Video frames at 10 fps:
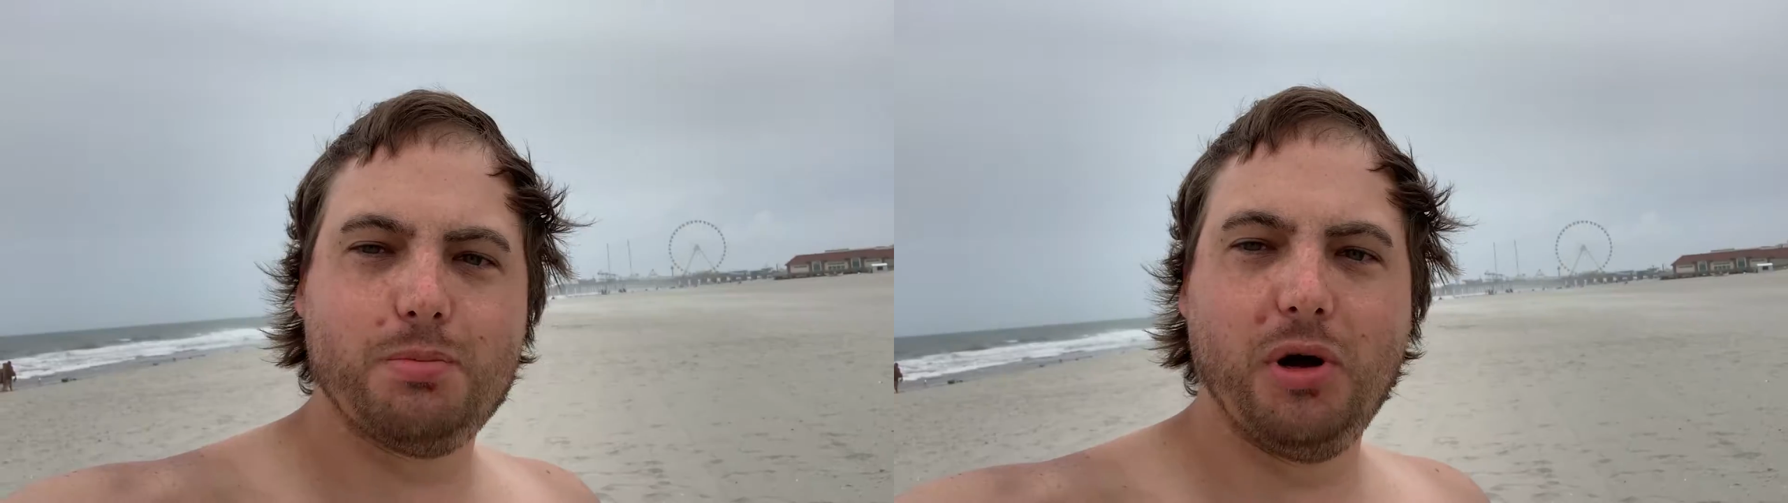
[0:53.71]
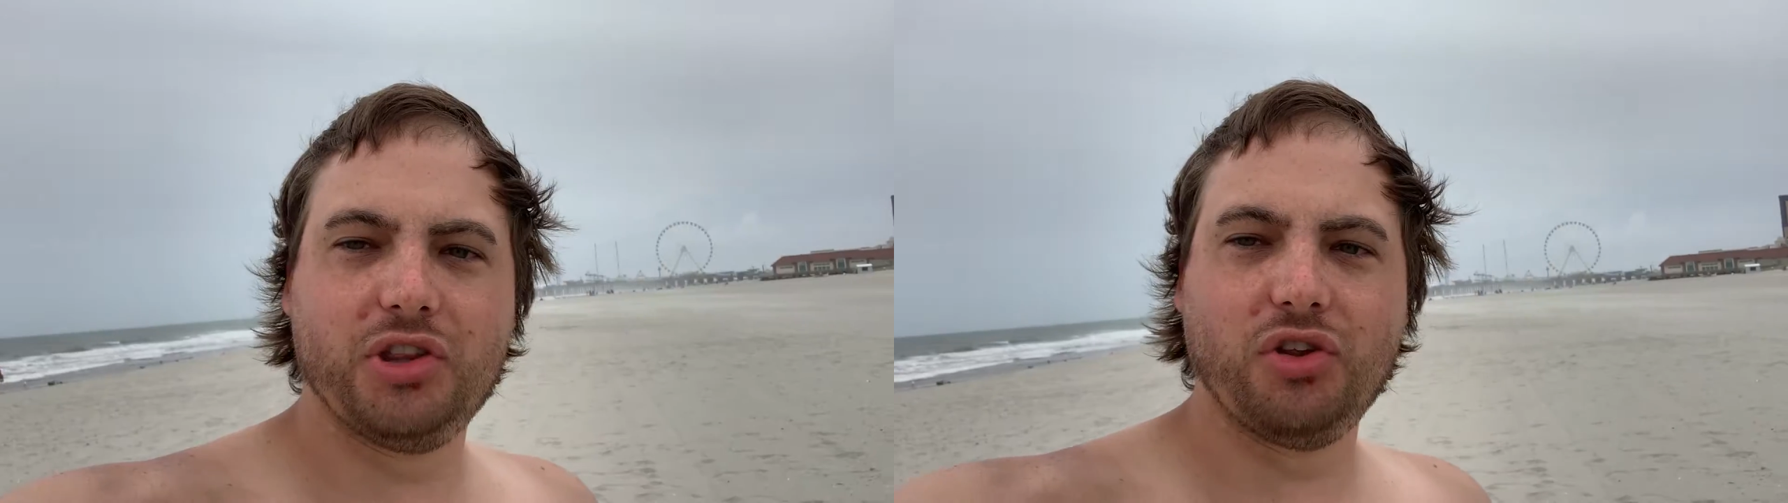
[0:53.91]

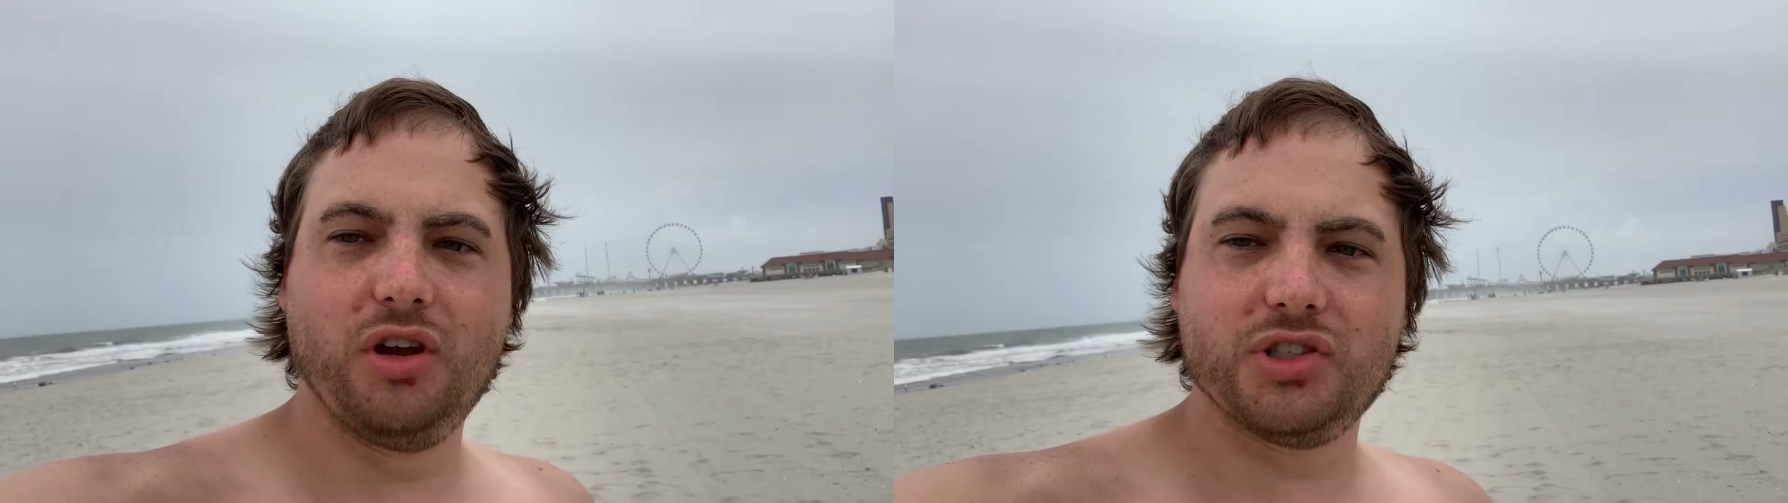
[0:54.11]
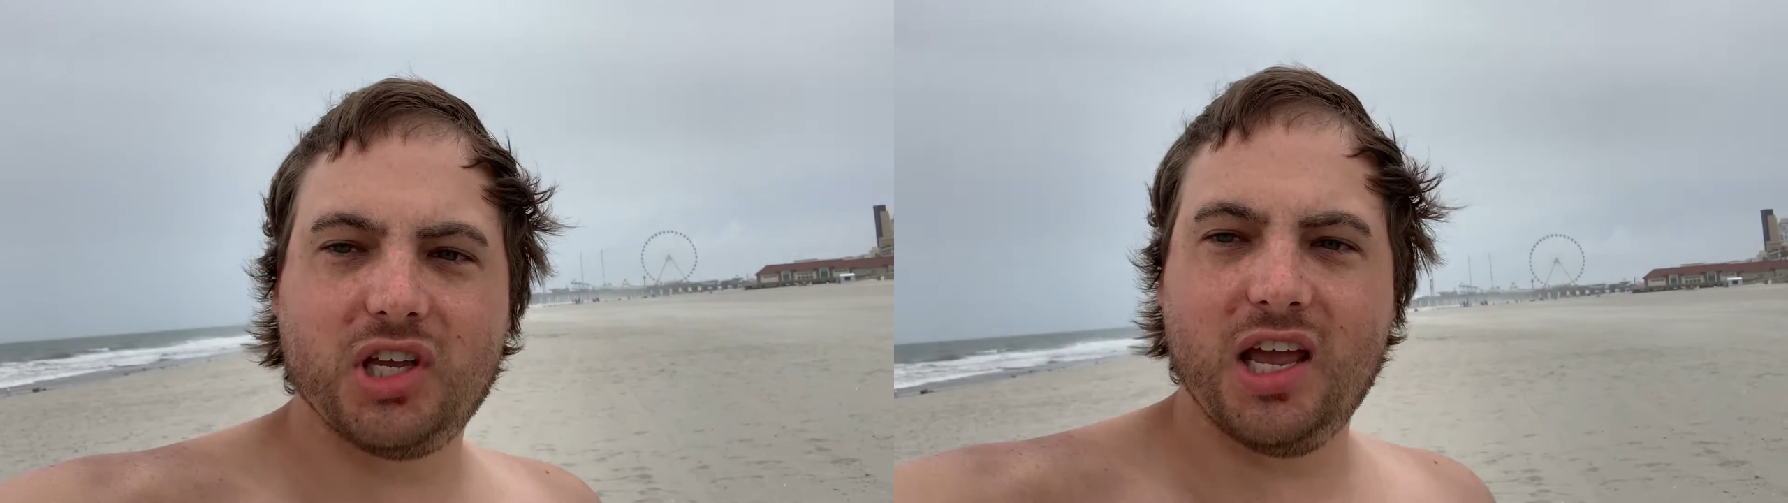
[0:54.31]
Built a
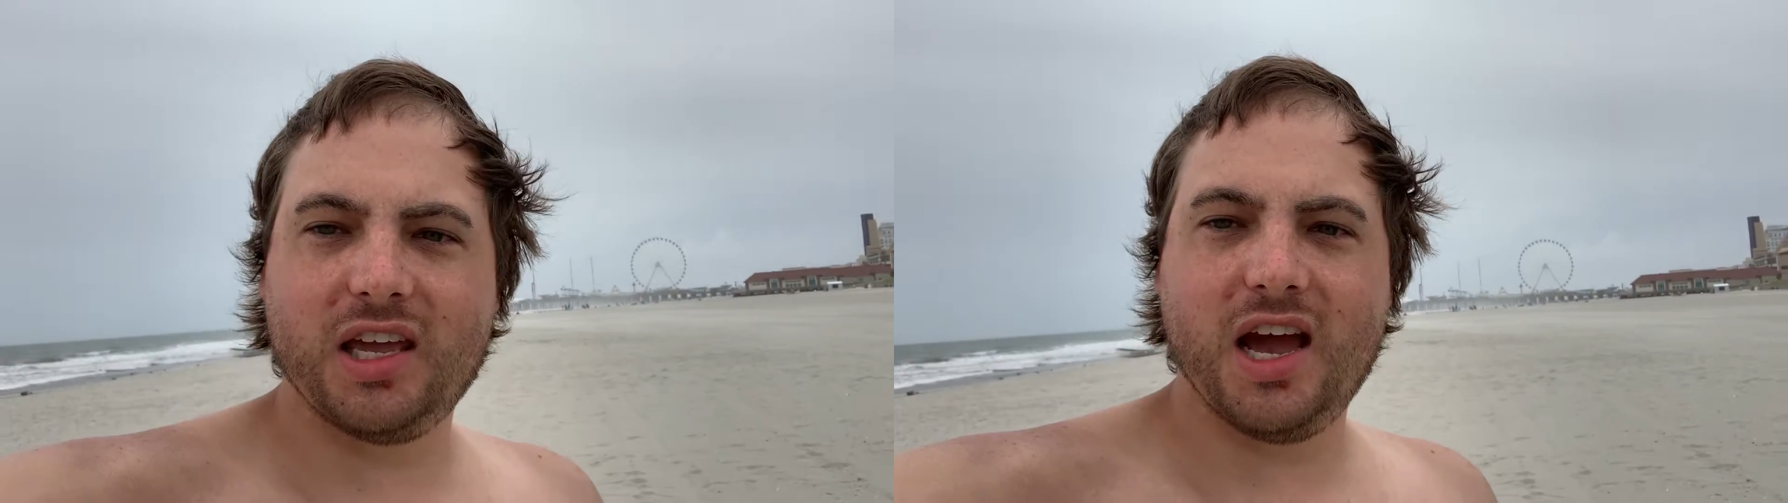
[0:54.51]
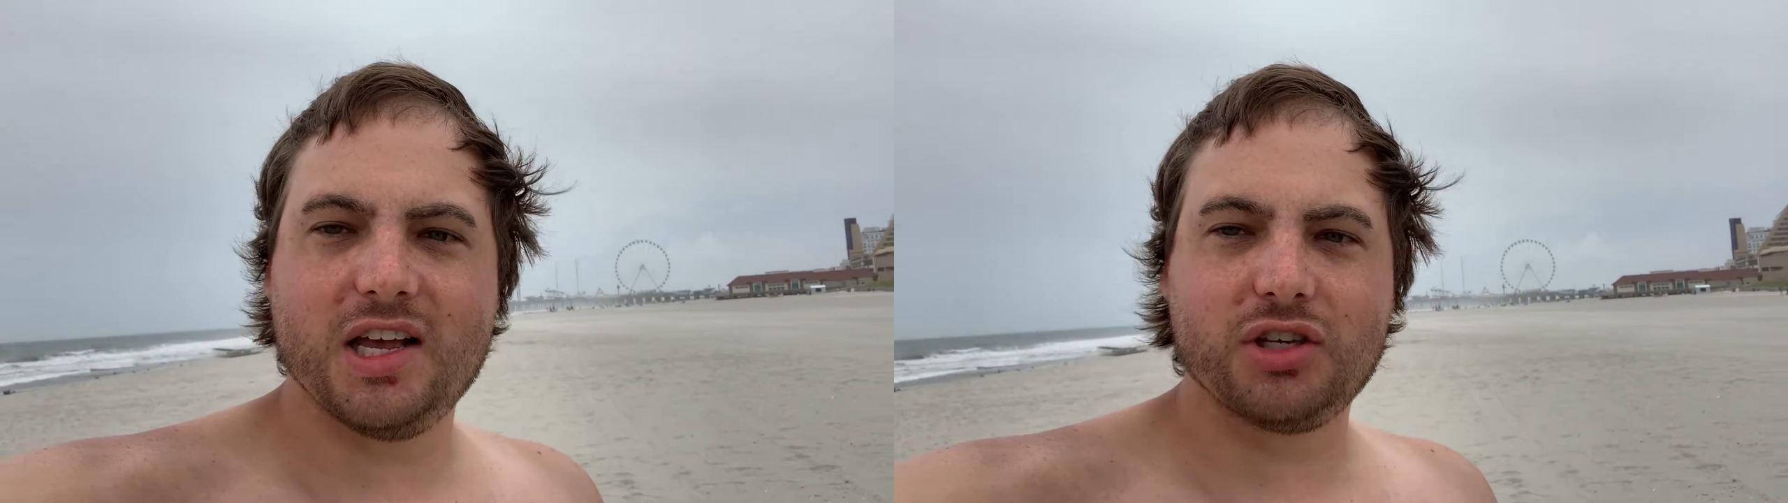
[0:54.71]
little
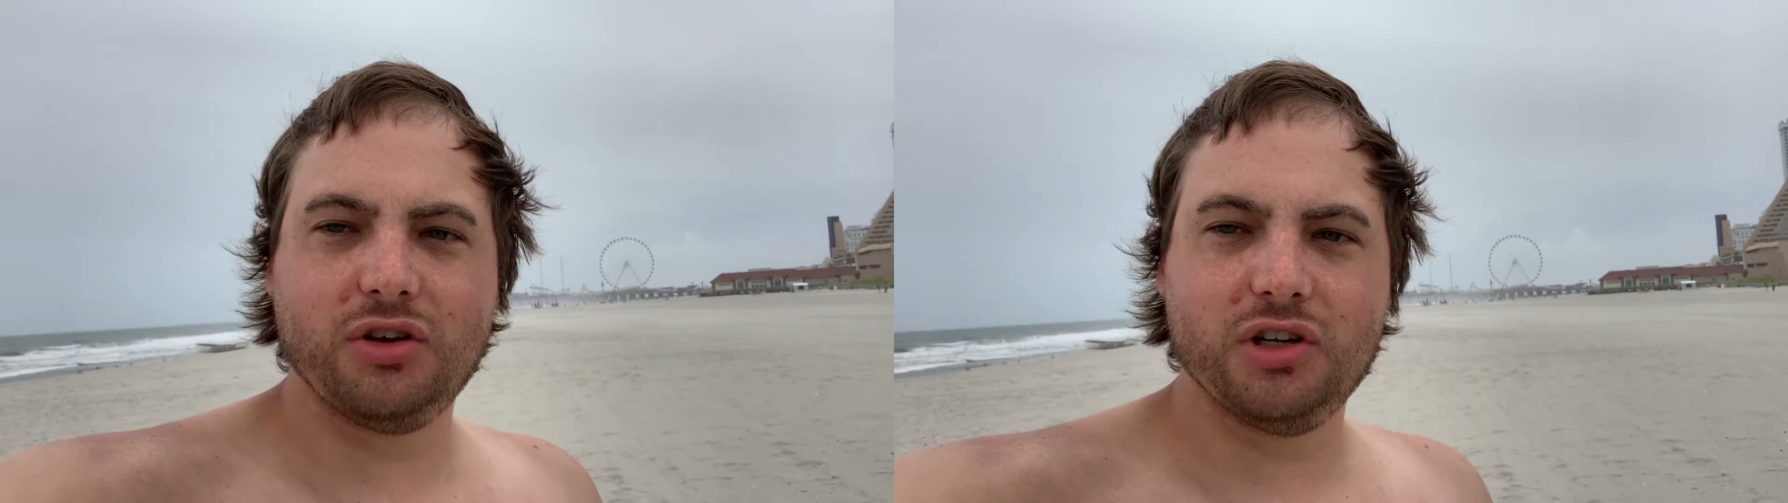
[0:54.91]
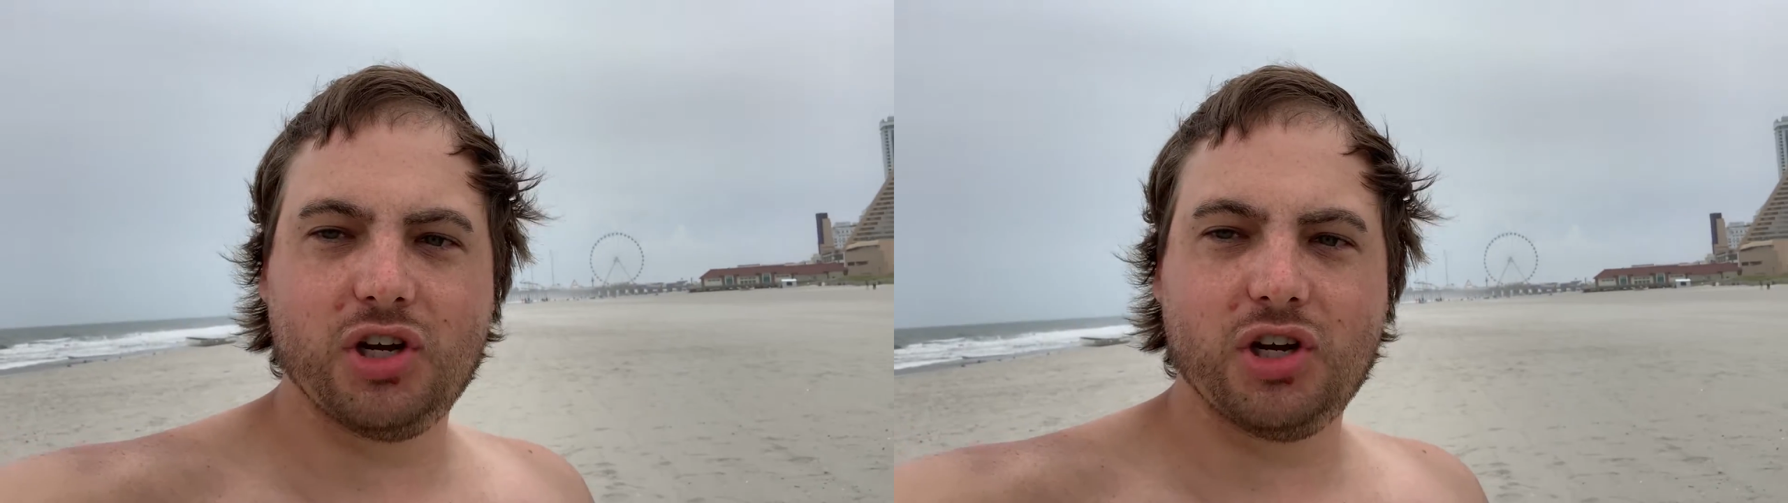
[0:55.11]
sandcastle.